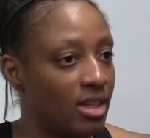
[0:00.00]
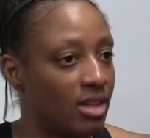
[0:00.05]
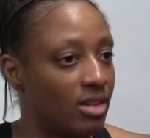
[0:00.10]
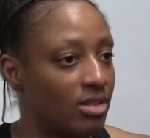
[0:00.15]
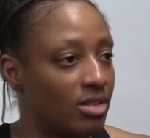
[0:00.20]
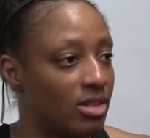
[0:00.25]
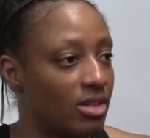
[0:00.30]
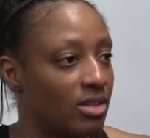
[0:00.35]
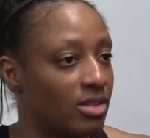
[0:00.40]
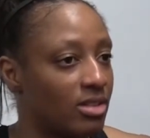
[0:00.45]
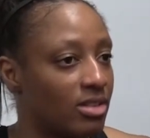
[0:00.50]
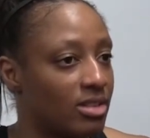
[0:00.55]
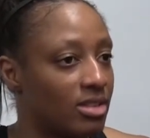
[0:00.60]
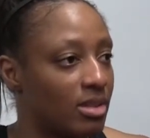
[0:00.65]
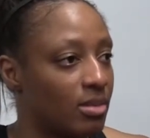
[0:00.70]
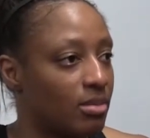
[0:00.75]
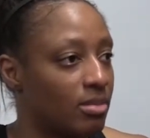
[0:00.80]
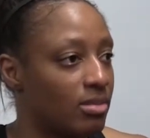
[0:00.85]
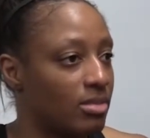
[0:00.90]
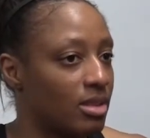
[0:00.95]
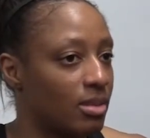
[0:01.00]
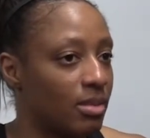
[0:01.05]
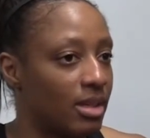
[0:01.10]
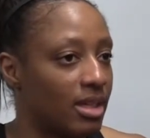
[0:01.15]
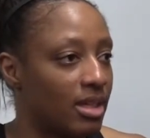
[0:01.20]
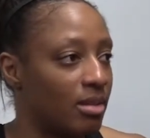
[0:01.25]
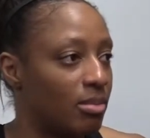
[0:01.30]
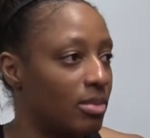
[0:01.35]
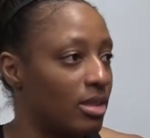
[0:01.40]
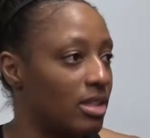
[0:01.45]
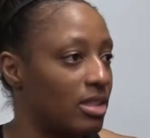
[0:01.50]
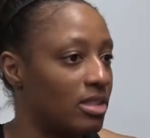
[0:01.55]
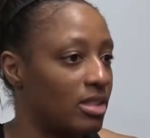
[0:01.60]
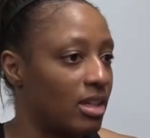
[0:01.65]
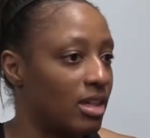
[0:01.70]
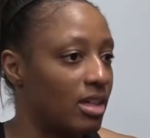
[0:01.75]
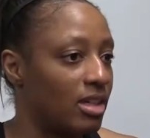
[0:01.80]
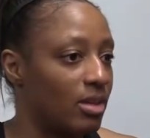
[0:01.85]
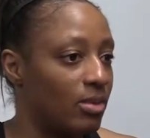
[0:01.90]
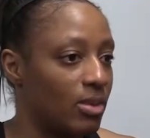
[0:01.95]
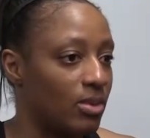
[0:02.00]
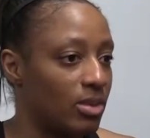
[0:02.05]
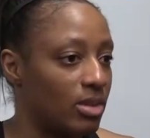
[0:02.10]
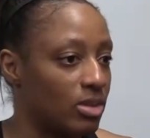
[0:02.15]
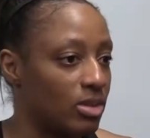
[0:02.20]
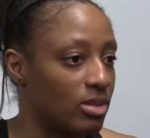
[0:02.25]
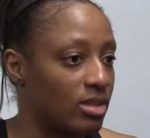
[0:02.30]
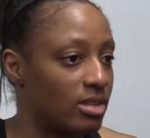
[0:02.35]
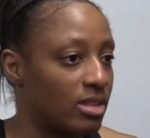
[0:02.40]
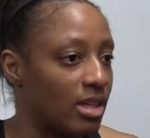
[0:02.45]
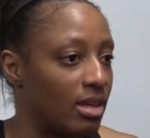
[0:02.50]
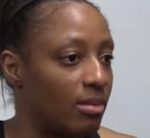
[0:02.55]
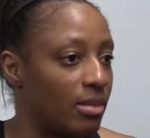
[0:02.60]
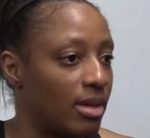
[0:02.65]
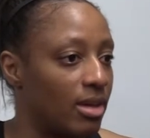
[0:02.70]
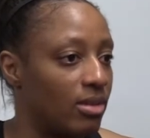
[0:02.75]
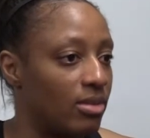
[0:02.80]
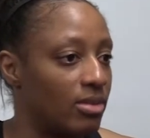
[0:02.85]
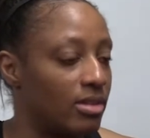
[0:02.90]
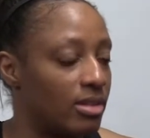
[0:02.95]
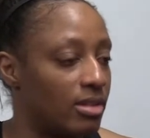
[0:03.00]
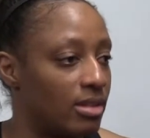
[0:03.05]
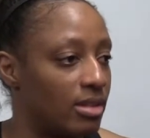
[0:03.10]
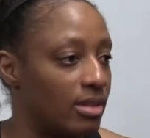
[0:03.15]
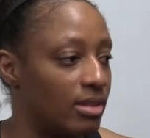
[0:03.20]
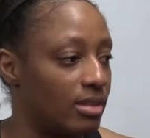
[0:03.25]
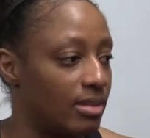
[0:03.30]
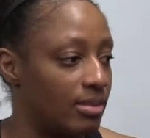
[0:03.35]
and somebody hit a big shot and we into a timeout and